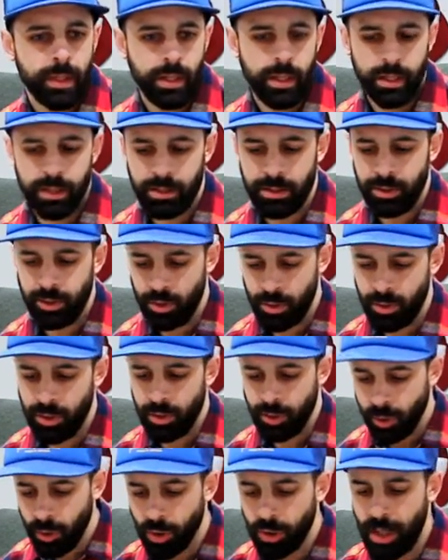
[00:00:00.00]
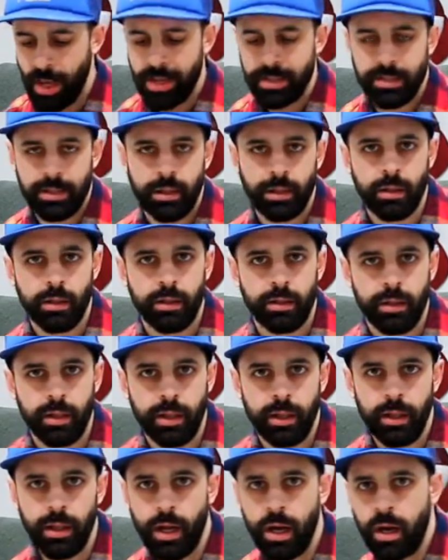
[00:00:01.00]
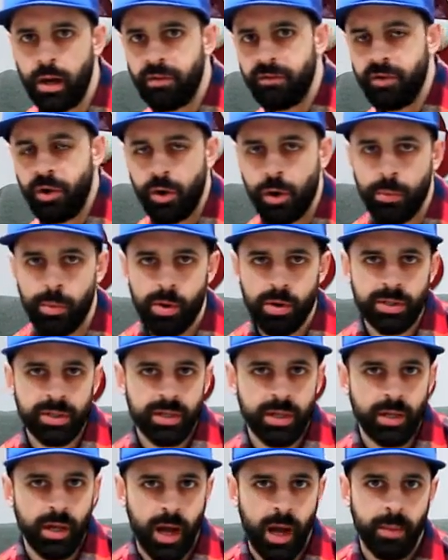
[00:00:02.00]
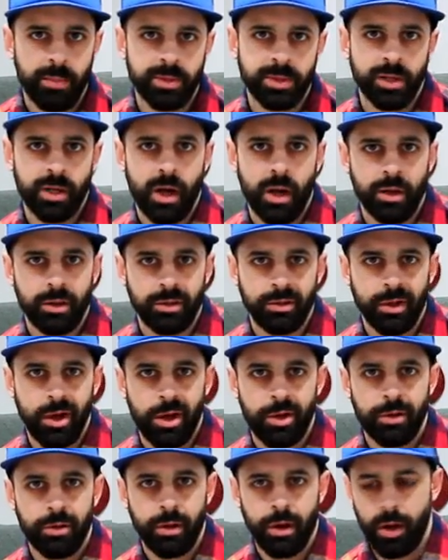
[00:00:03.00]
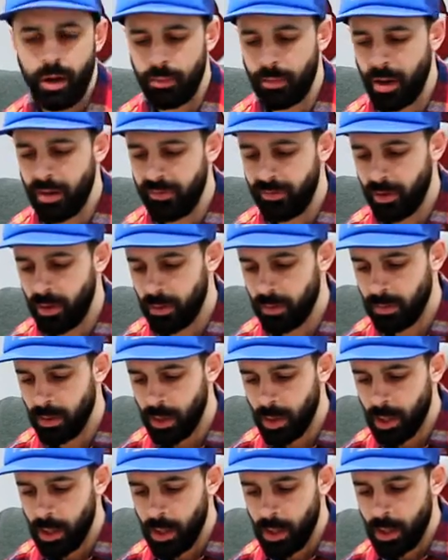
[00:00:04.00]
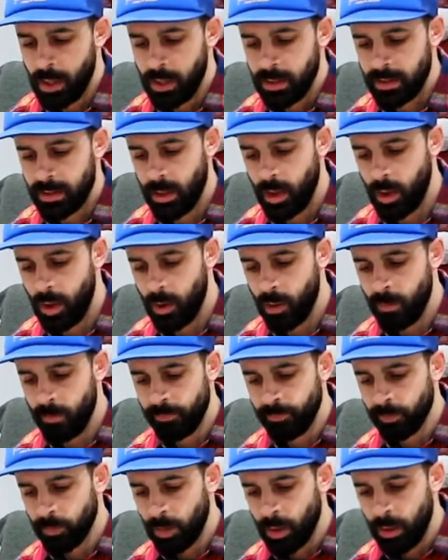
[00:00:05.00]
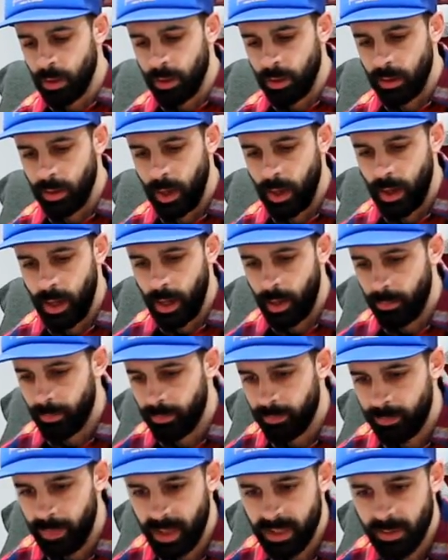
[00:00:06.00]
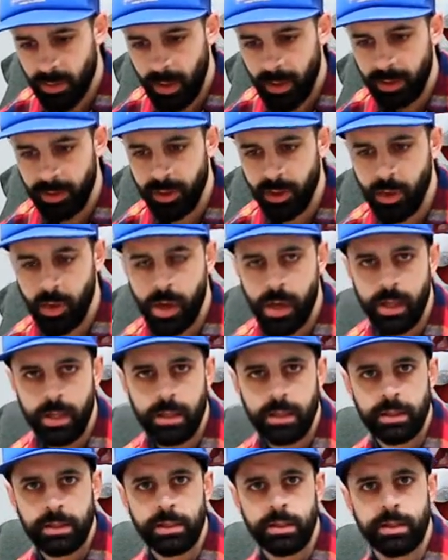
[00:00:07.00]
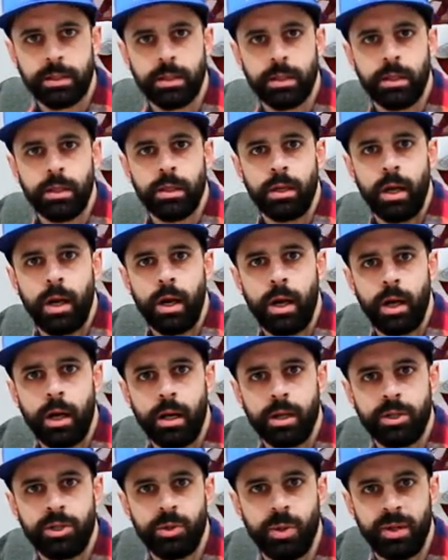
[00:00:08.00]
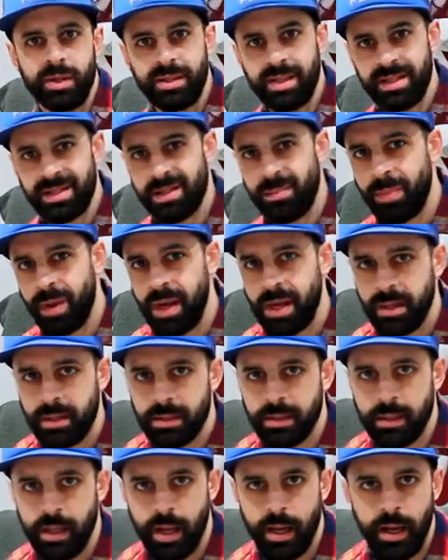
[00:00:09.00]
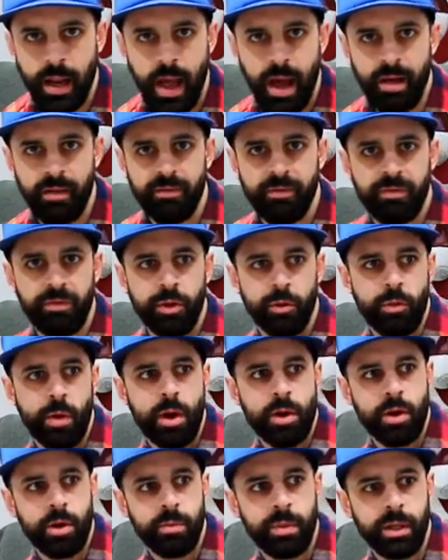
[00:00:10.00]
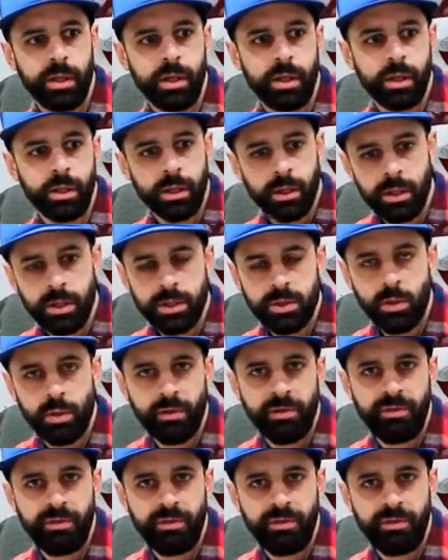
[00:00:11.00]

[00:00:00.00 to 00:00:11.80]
is utilizing the photo burst option on my phone. So best way to do it is to anticipate and have the runner be sort